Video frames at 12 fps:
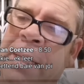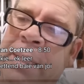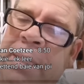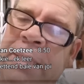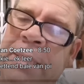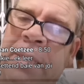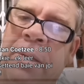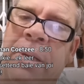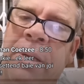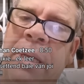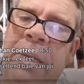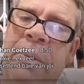they sit on
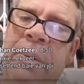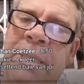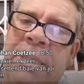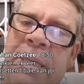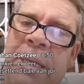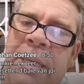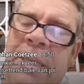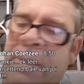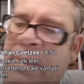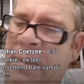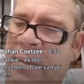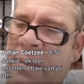the leeway side
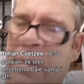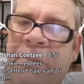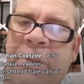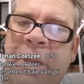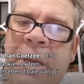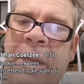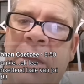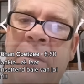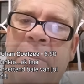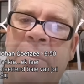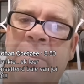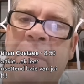of the wreck
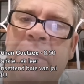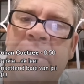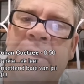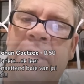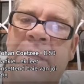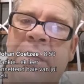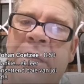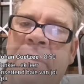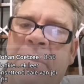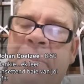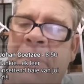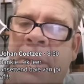most of the time.
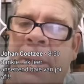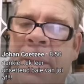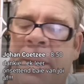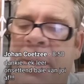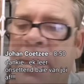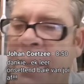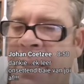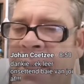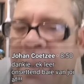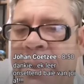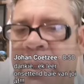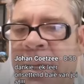
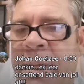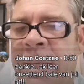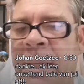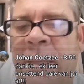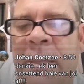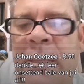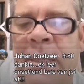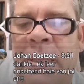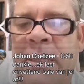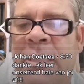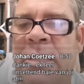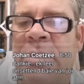Then
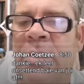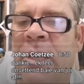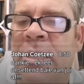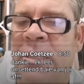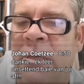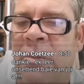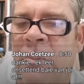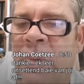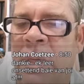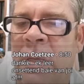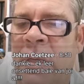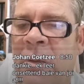the situation
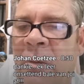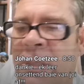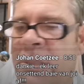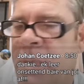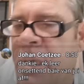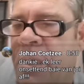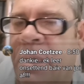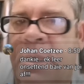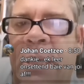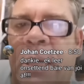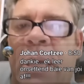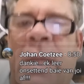when you are
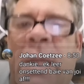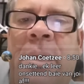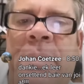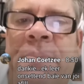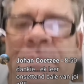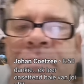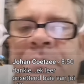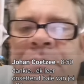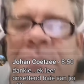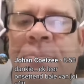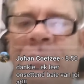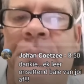targeting a wreck,
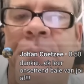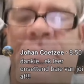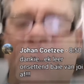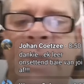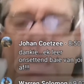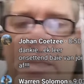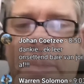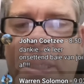let me